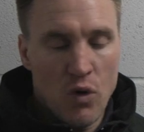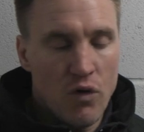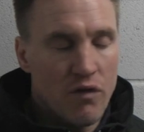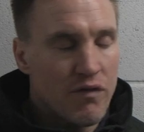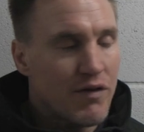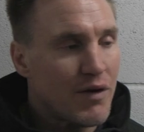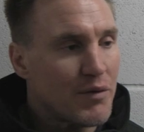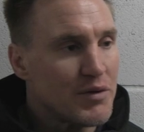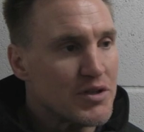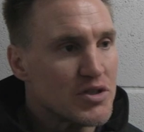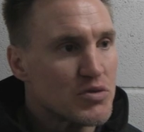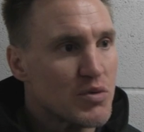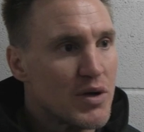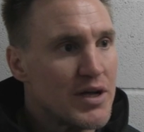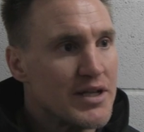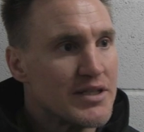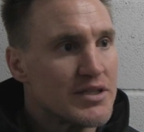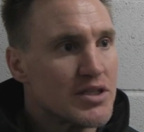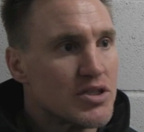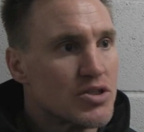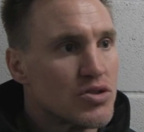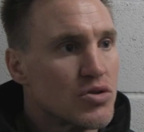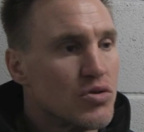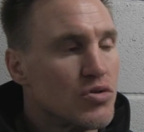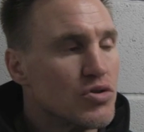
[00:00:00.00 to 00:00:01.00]
found its way
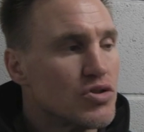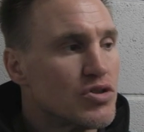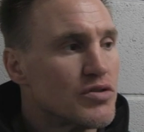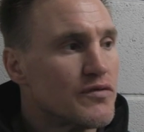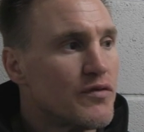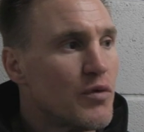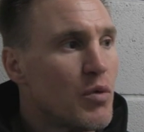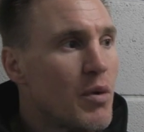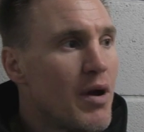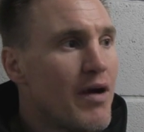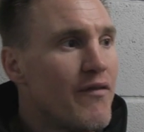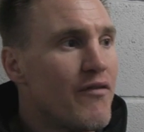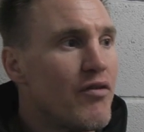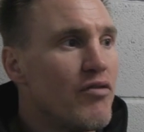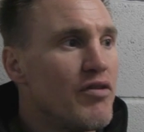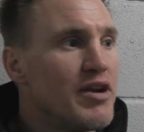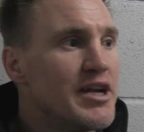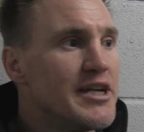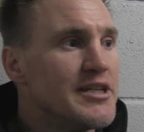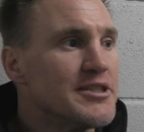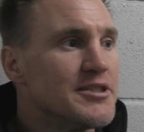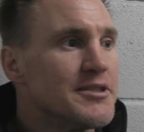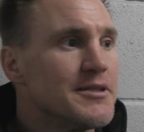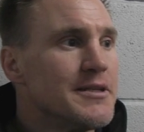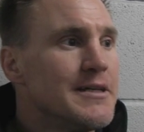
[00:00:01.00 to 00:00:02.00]
into touch for whatever
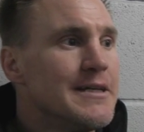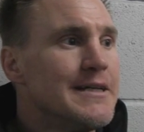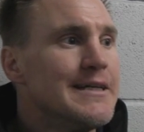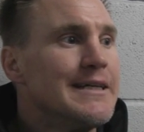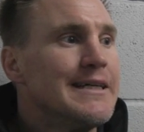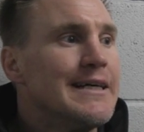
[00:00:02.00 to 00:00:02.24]
reason.